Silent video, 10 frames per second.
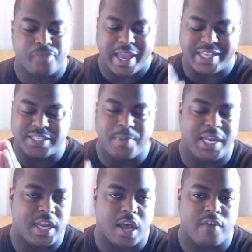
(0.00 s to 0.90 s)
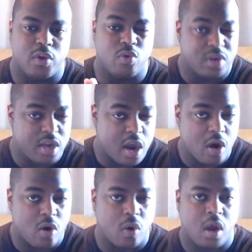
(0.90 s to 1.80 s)
As many of you
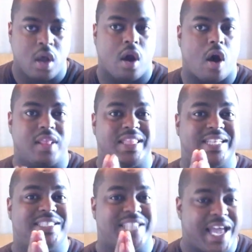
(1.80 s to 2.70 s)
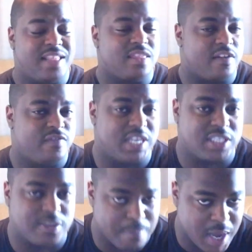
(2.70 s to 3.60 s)
know, on the 10th of
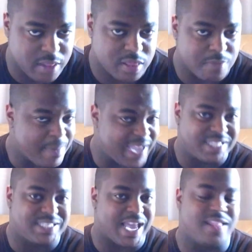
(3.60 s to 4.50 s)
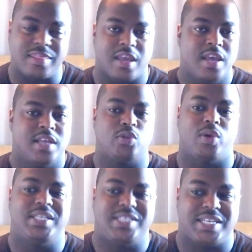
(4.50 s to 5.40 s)
this month, May 10th,
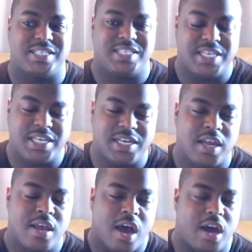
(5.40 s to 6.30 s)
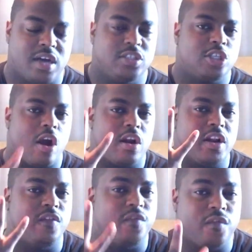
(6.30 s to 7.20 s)
2016,
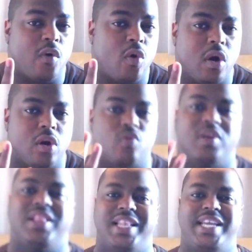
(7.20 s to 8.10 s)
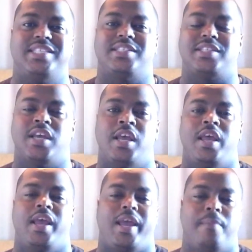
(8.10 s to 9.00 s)
Uncharted 4 released,
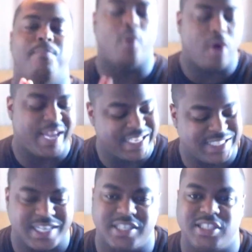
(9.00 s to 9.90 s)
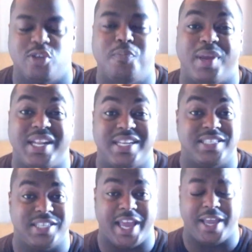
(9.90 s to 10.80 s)
and boy, is it a stupendous
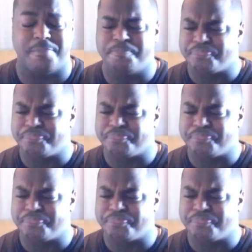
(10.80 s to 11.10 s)
game.